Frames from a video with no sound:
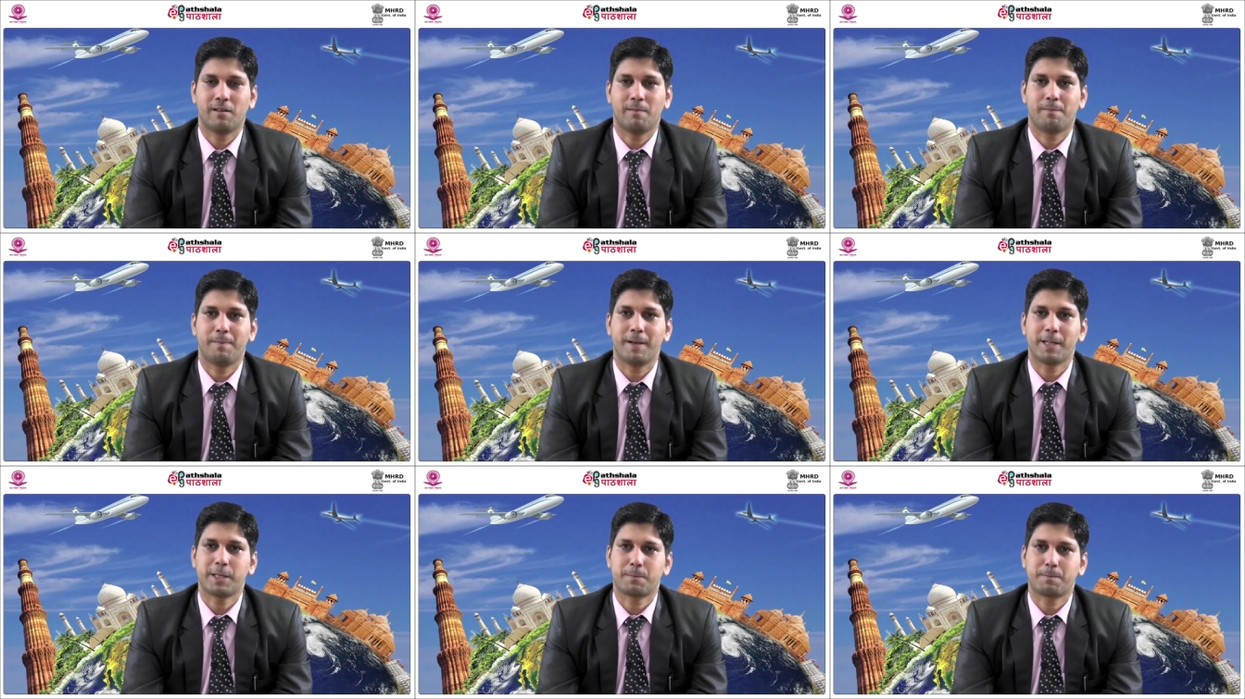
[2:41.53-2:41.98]

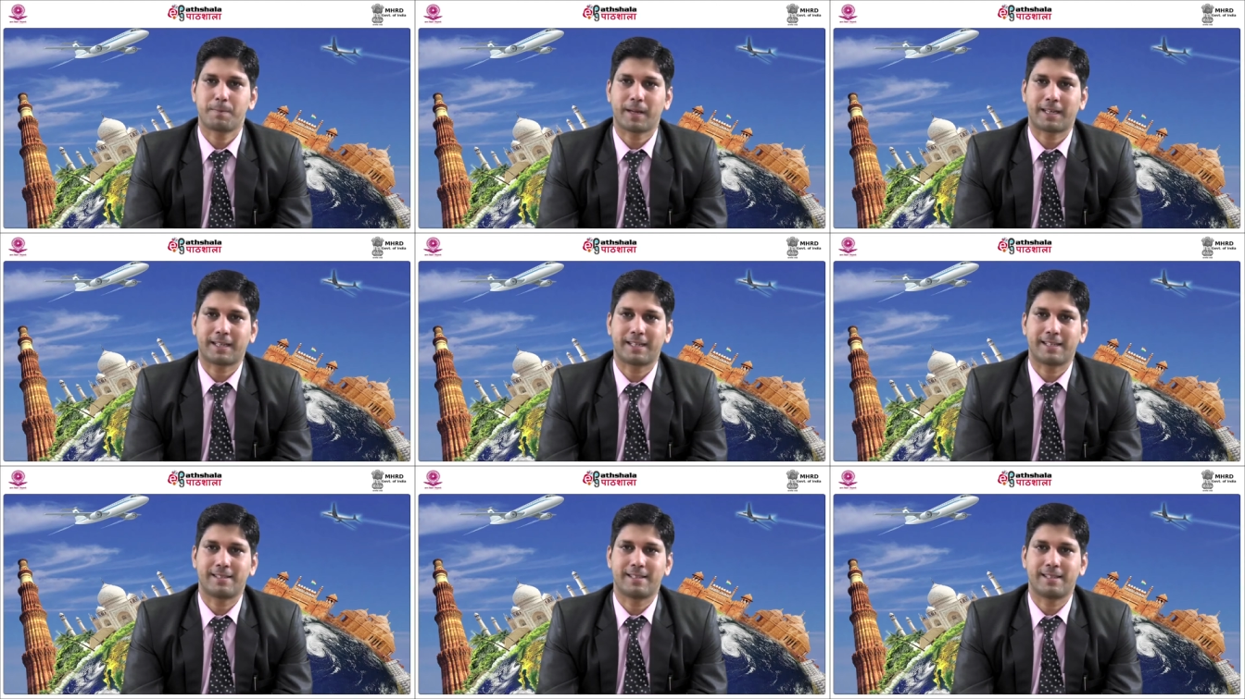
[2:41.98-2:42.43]
best
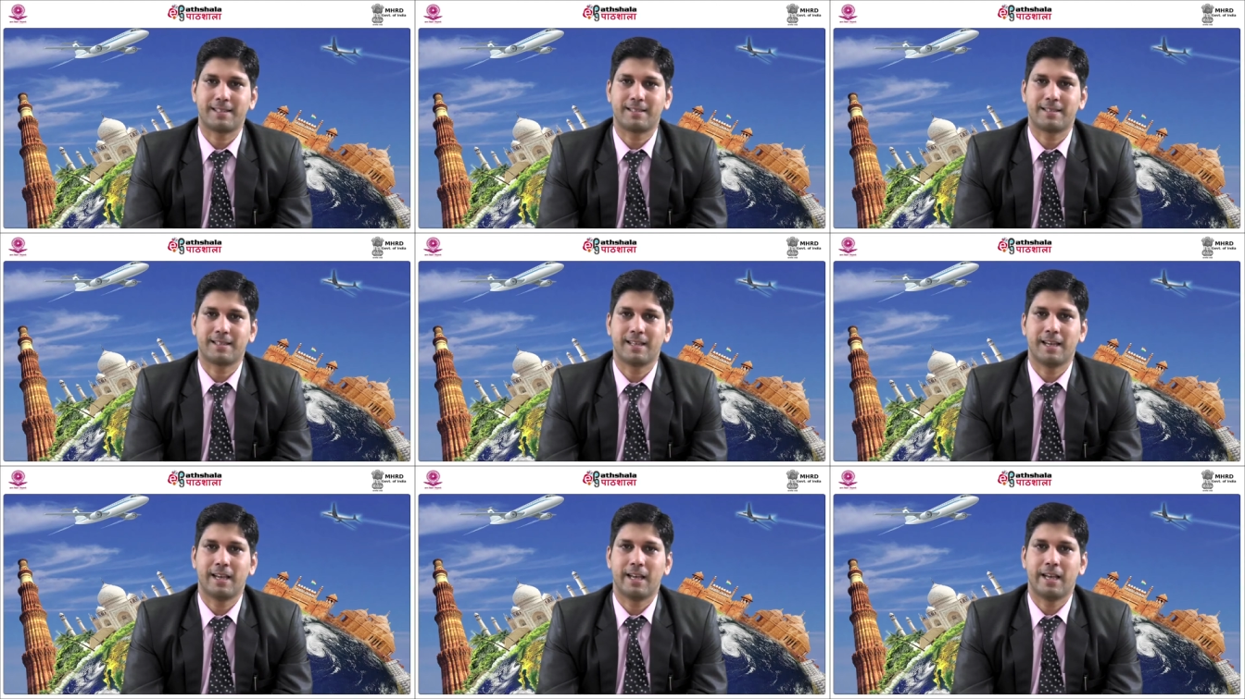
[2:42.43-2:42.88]

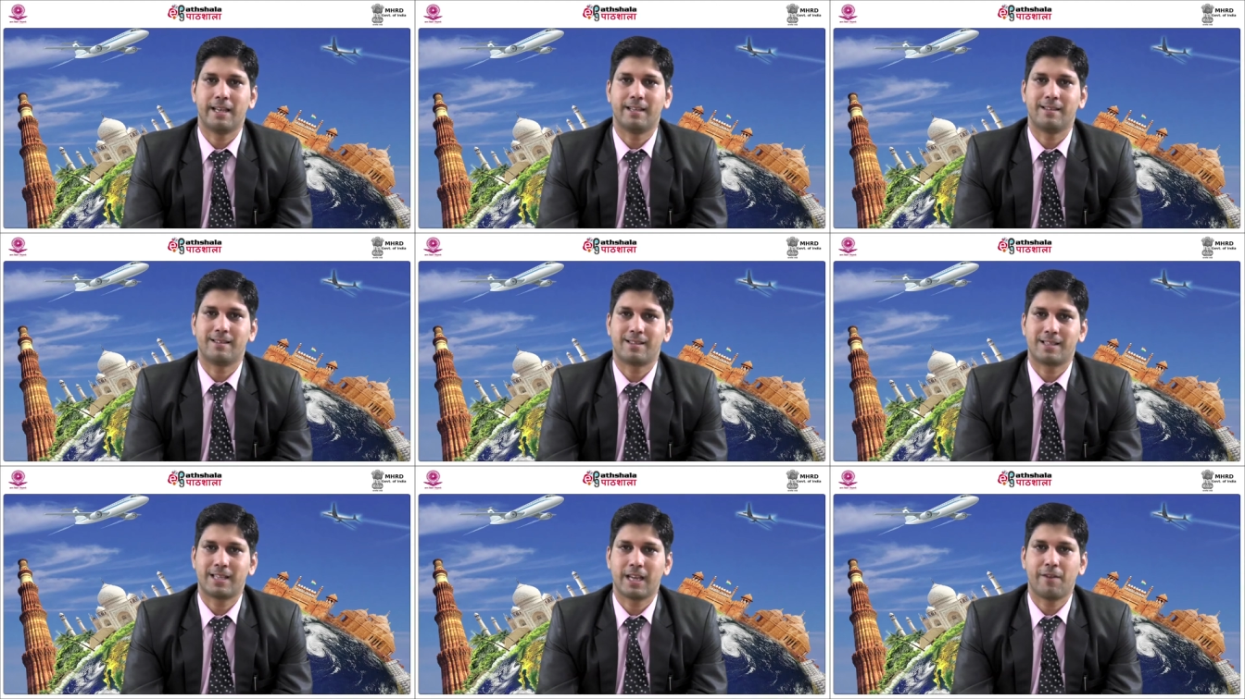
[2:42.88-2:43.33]
practices
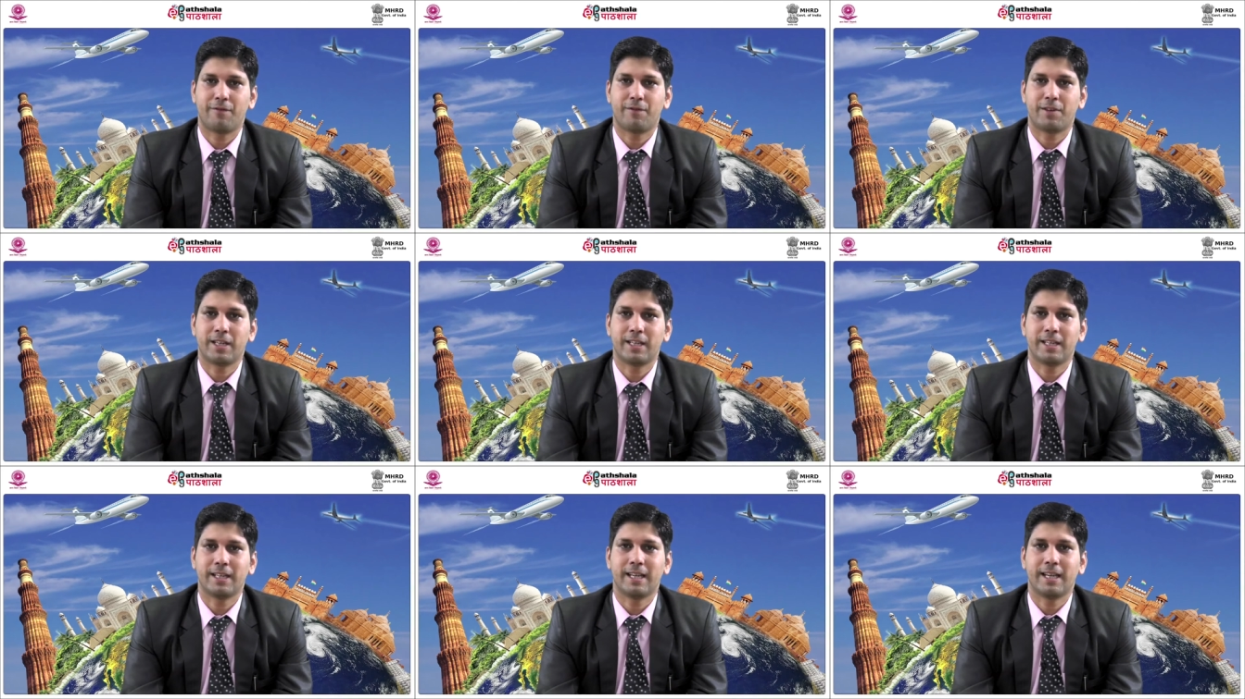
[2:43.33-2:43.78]
in
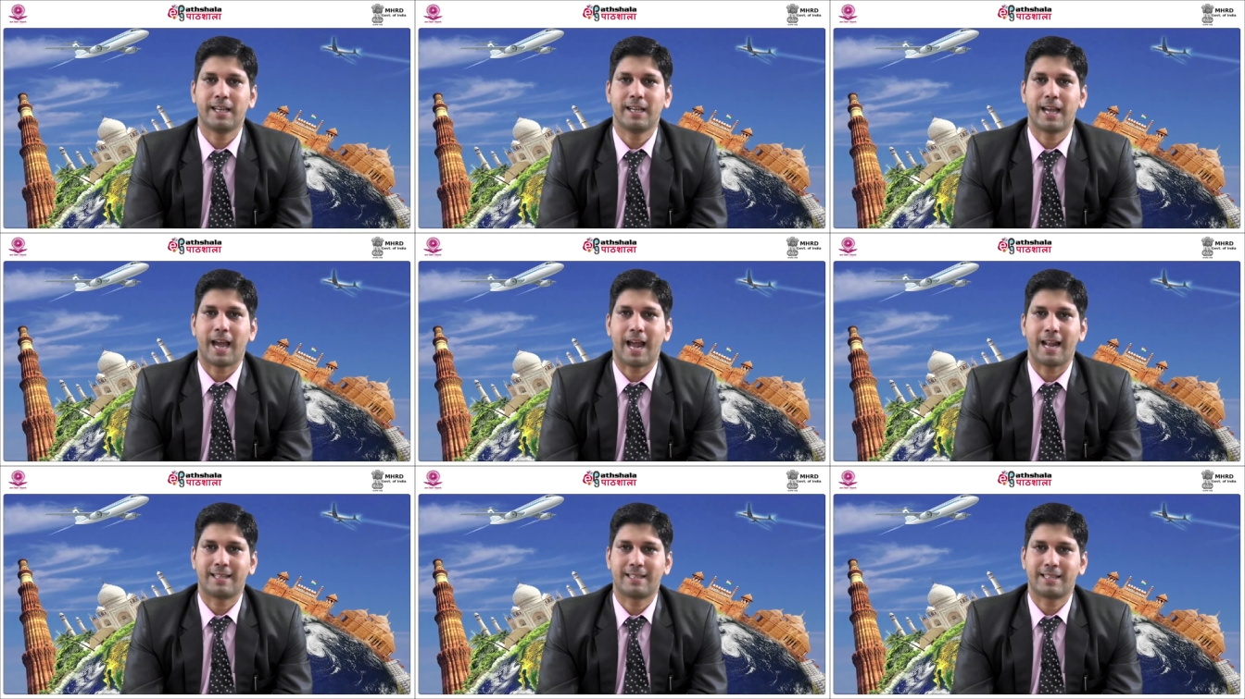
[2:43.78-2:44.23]
safety
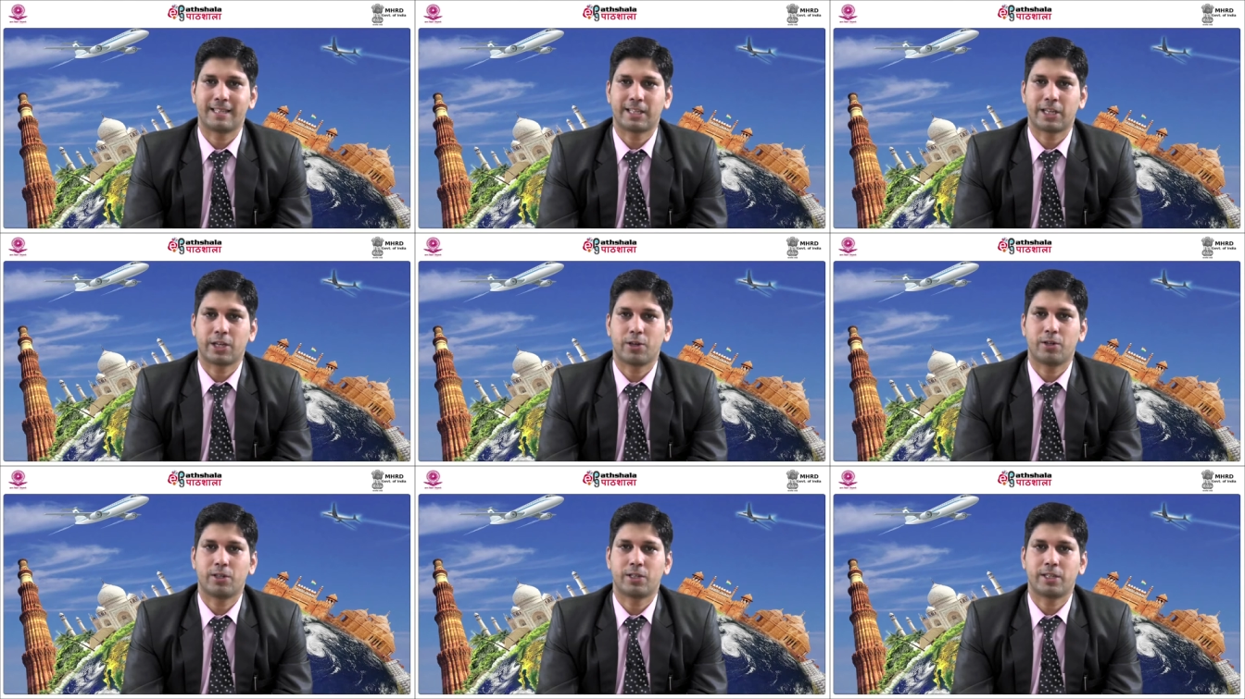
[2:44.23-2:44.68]
and
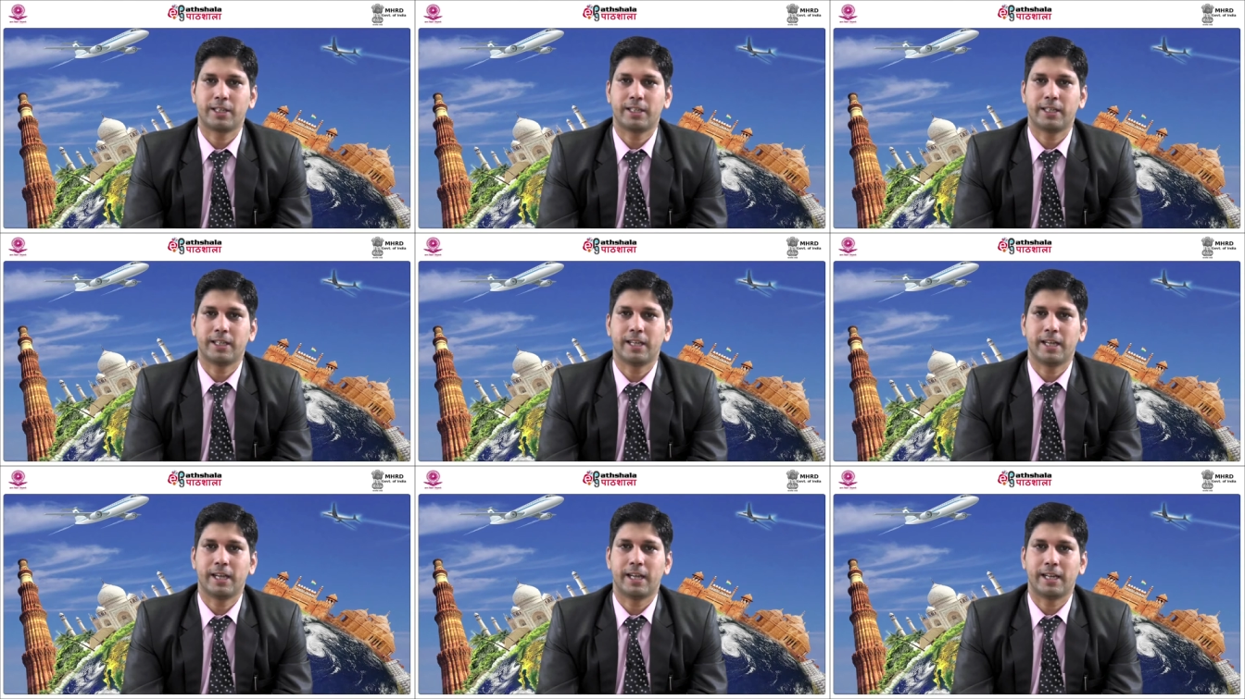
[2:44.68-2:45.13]

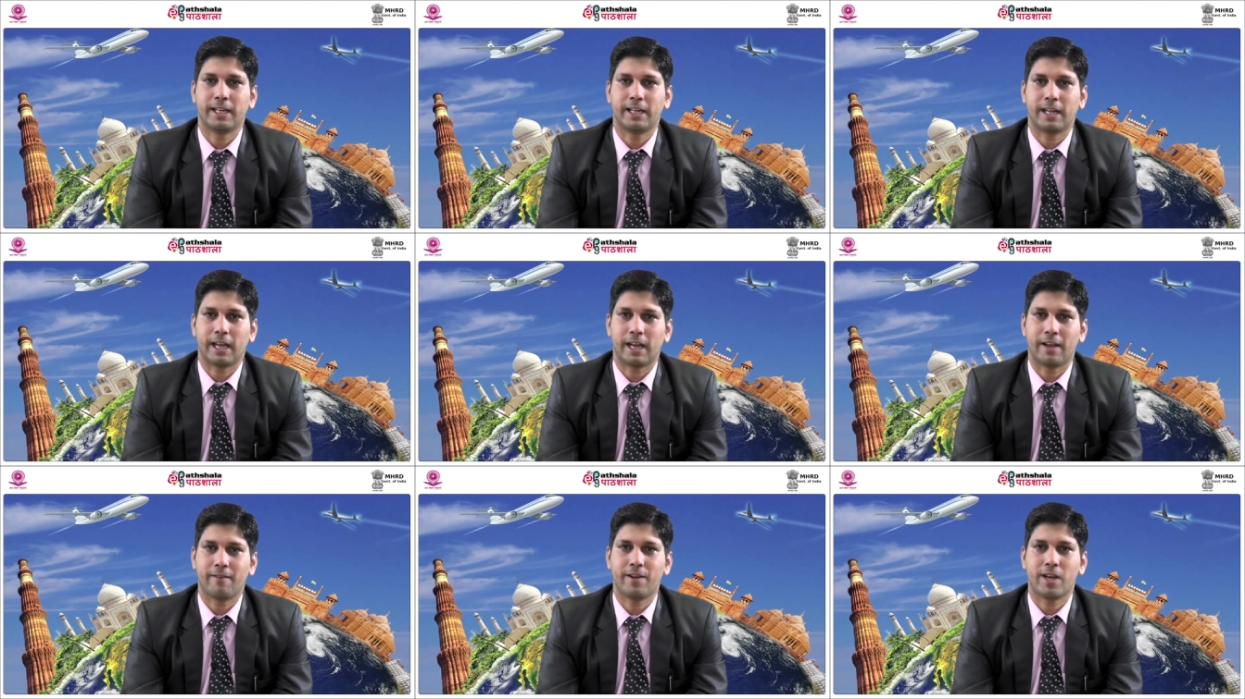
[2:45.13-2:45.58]
security in
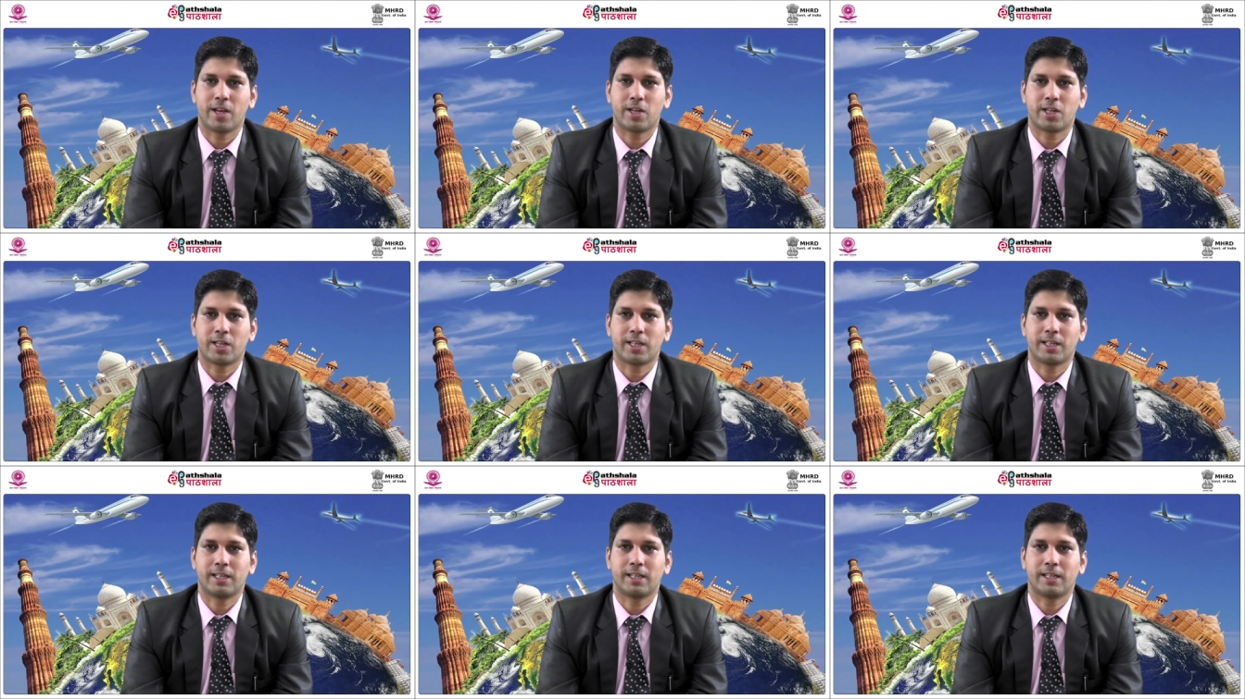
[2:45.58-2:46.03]

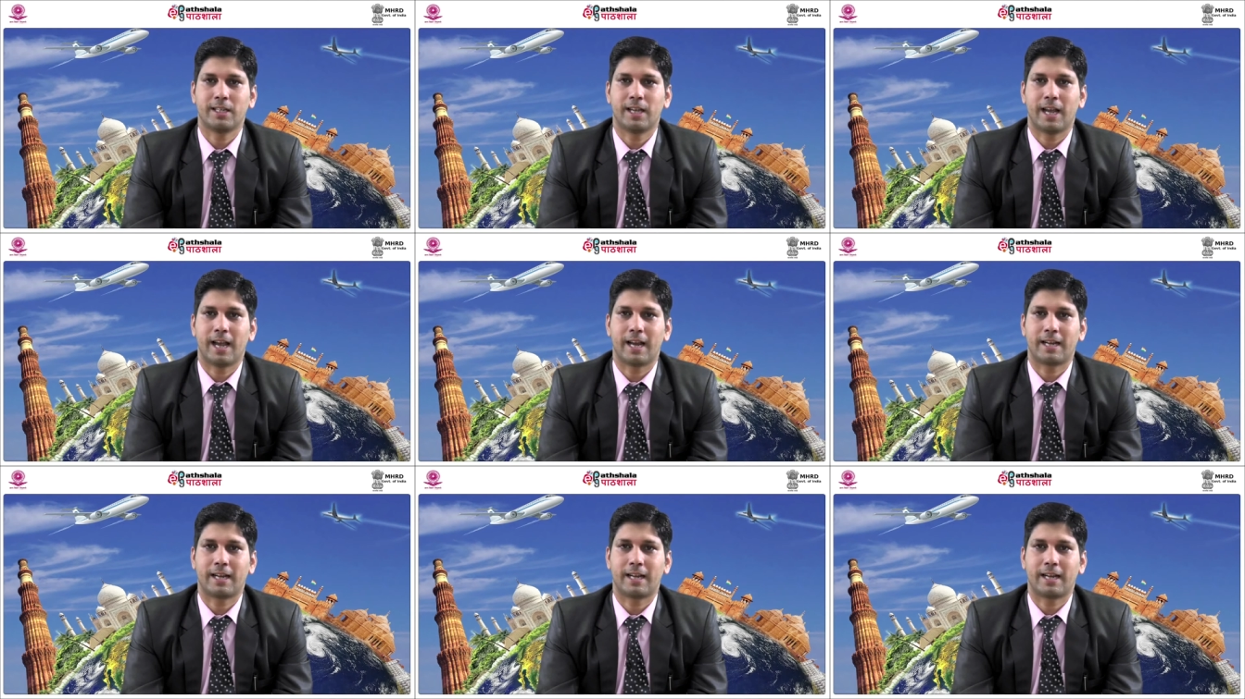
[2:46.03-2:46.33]
aviation